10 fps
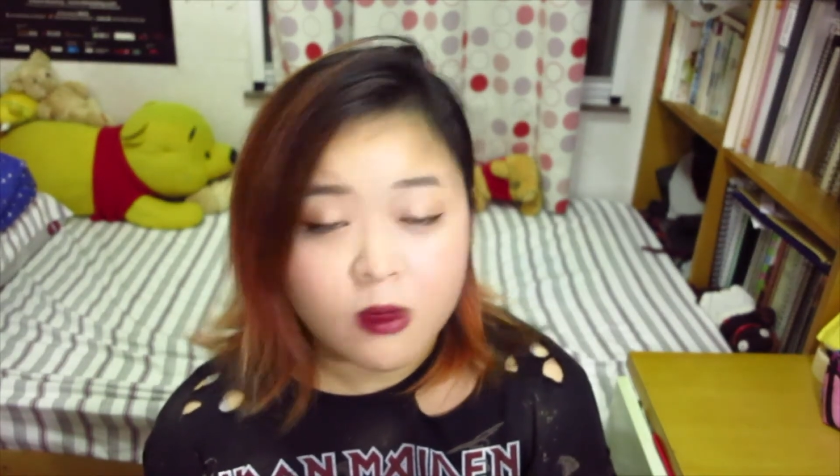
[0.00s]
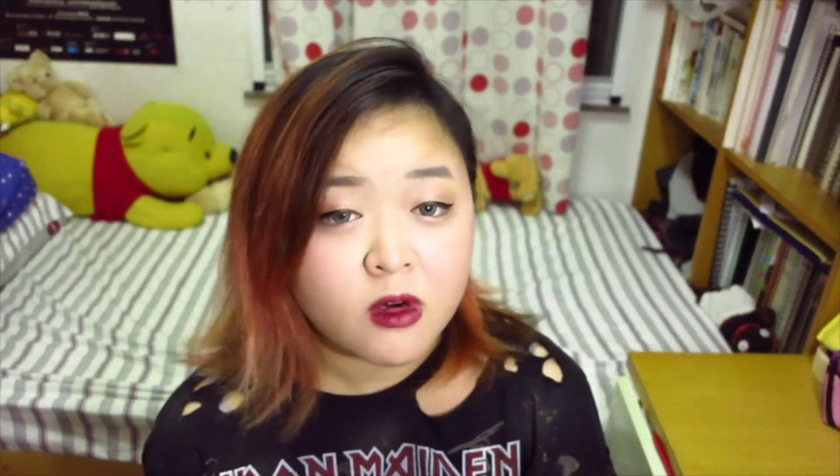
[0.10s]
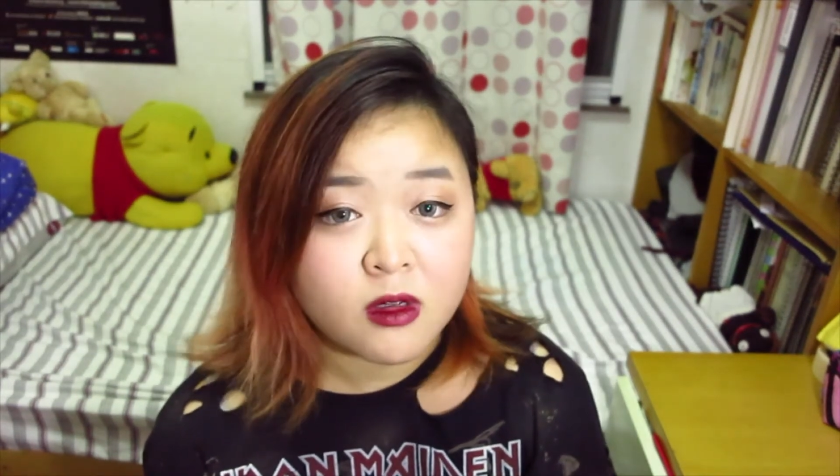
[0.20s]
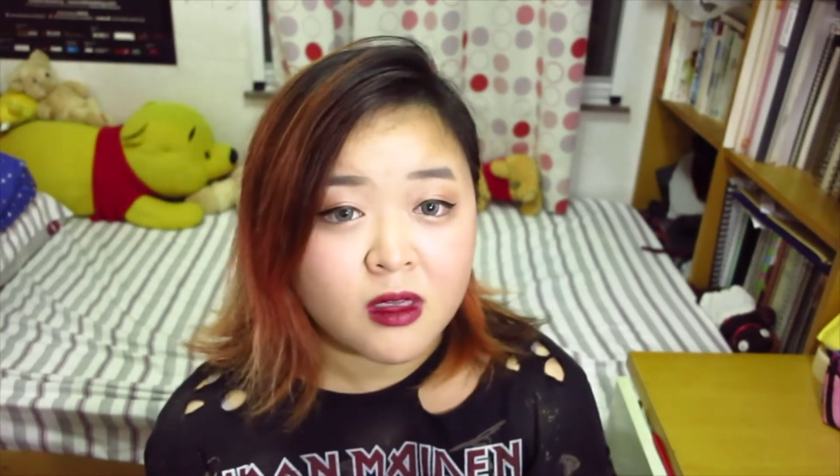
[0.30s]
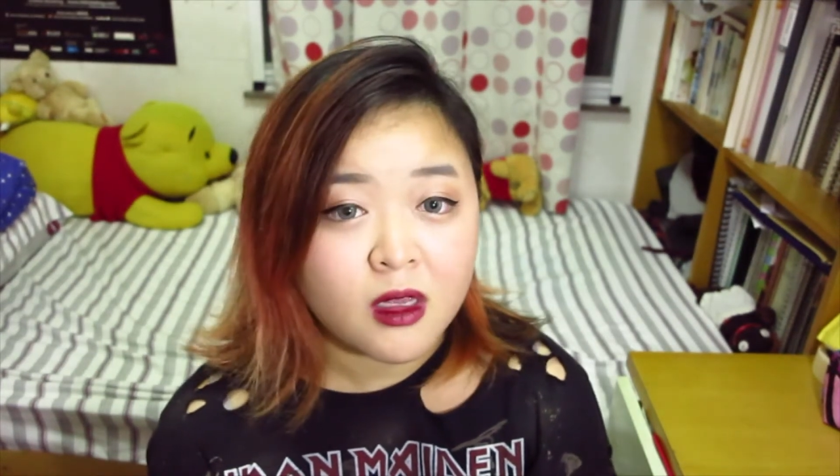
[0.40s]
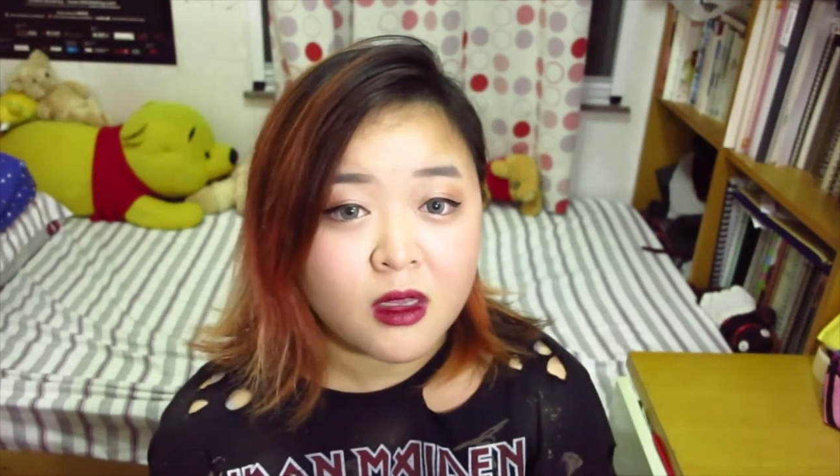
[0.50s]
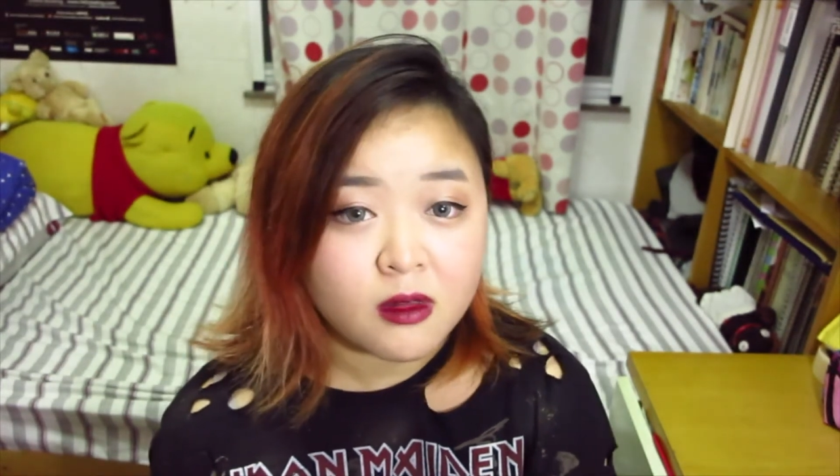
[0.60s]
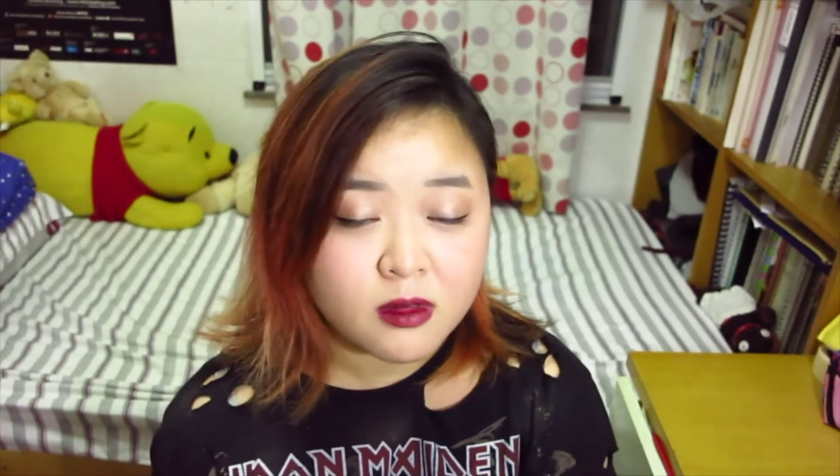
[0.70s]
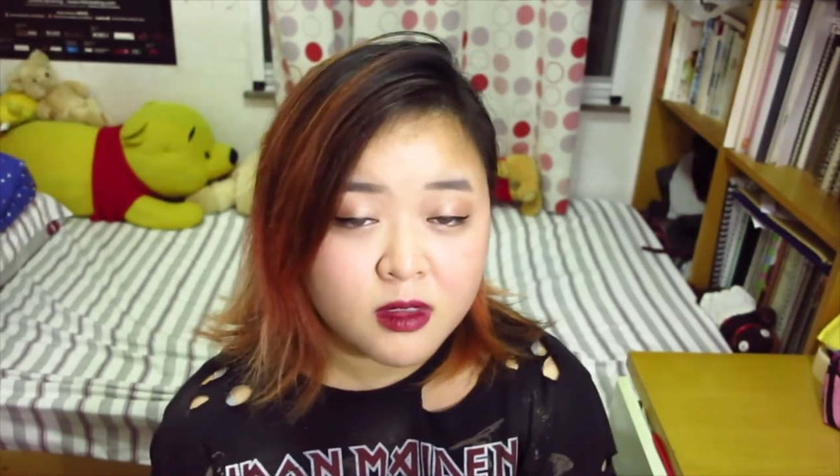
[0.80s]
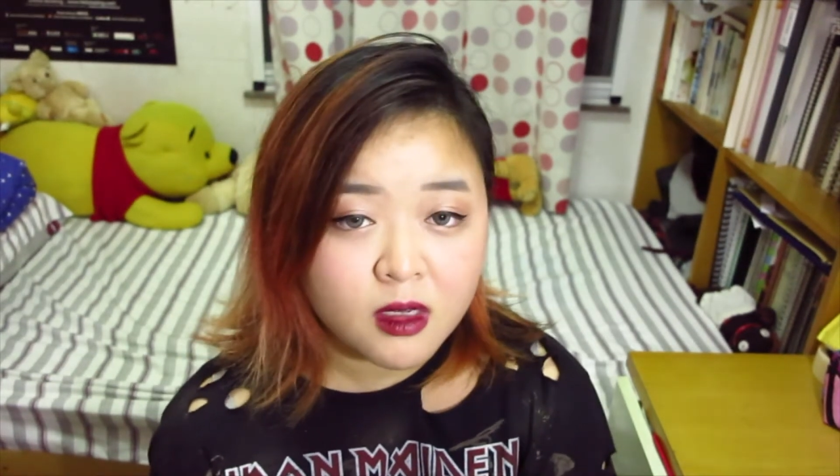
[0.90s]
early
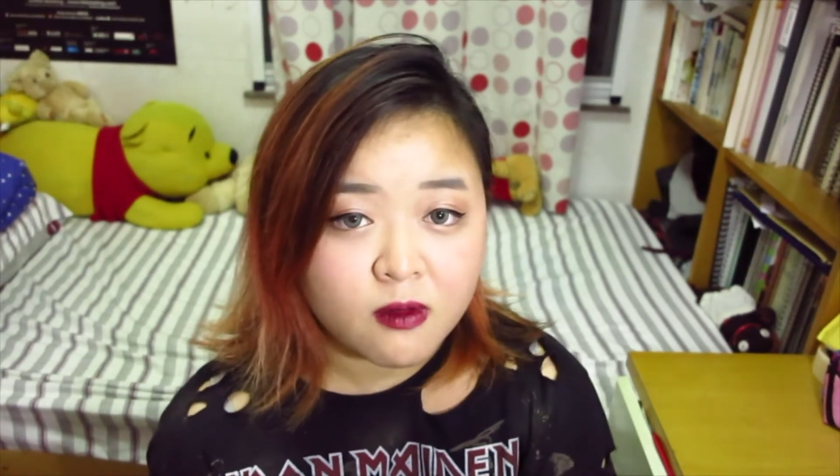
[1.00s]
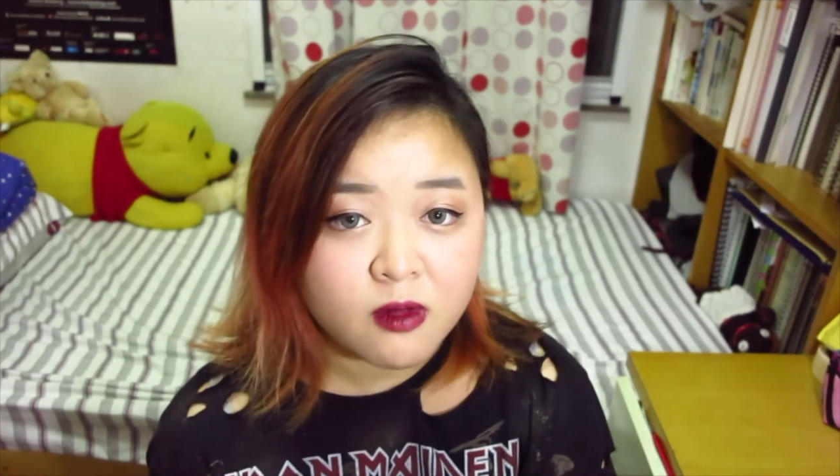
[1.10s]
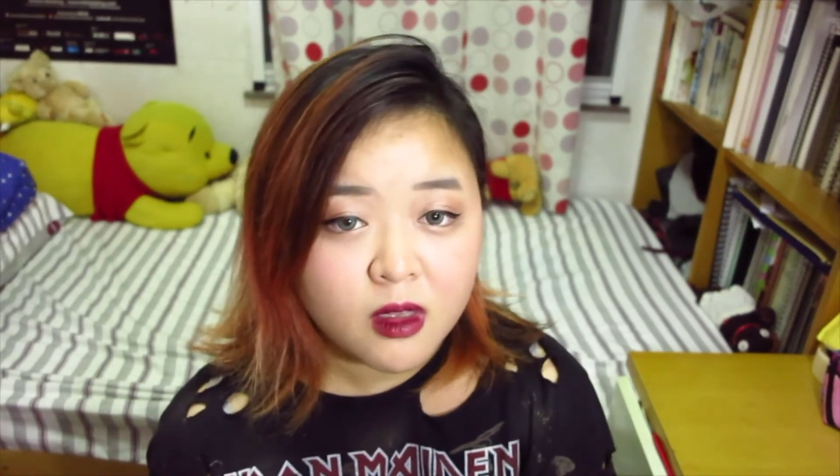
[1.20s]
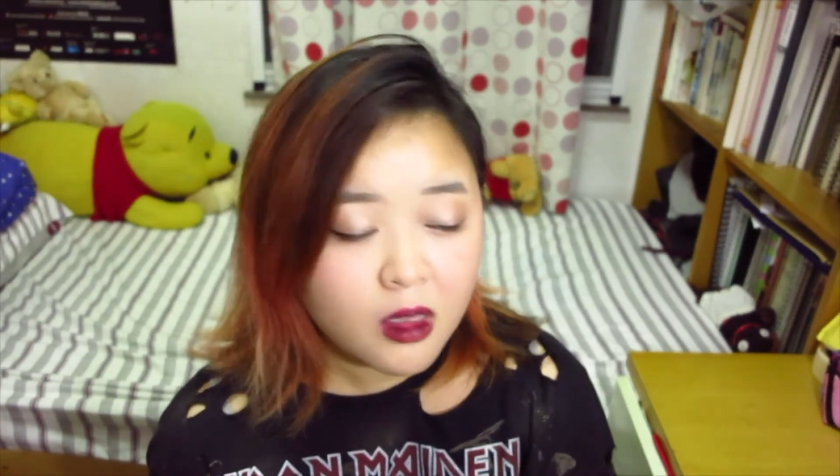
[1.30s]
and stuff like